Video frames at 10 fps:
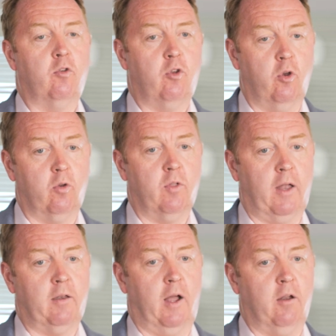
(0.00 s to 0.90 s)
took
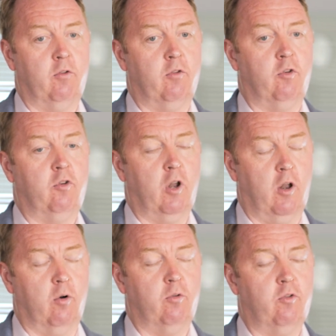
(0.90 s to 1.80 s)
that dilution
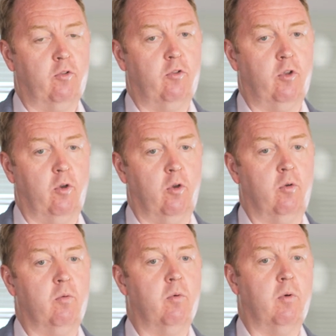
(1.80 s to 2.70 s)
close
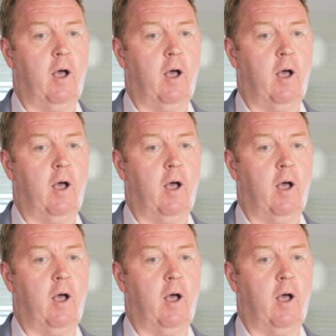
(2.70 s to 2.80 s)
to